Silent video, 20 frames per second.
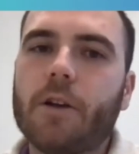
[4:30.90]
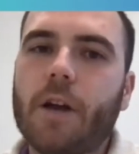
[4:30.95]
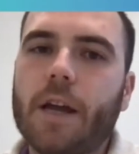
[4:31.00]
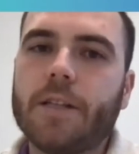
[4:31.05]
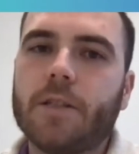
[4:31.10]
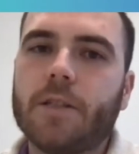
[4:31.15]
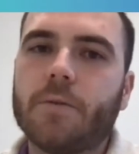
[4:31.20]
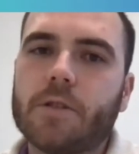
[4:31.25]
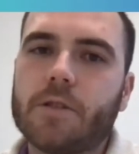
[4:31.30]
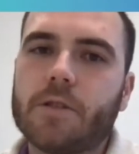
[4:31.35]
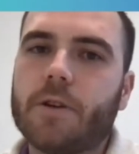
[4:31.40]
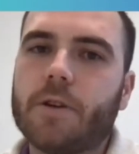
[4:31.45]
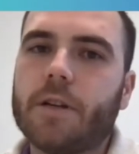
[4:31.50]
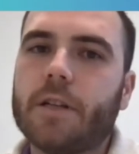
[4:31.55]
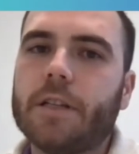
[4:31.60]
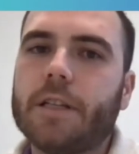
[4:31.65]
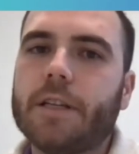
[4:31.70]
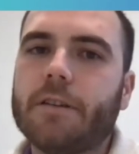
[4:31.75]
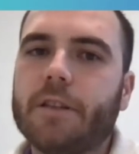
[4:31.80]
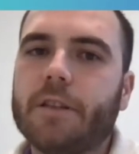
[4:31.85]
migrate to
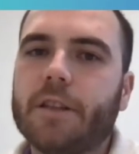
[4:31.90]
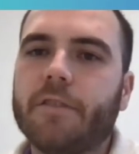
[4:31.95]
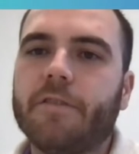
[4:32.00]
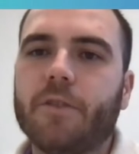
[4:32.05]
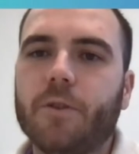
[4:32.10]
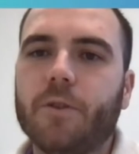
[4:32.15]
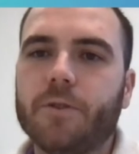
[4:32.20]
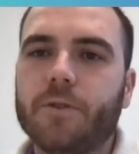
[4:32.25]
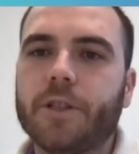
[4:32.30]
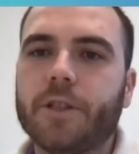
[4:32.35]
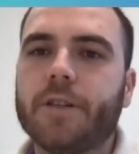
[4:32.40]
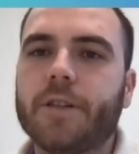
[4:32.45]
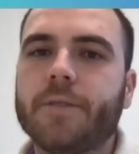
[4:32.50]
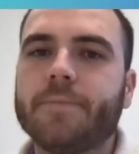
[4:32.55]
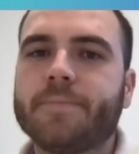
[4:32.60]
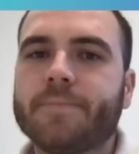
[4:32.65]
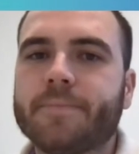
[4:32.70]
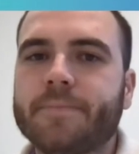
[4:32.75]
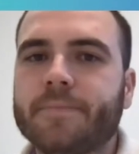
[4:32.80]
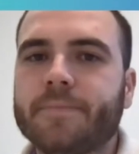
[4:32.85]
Australia in the
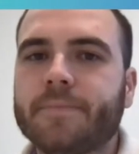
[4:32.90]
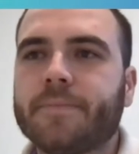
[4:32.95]
future.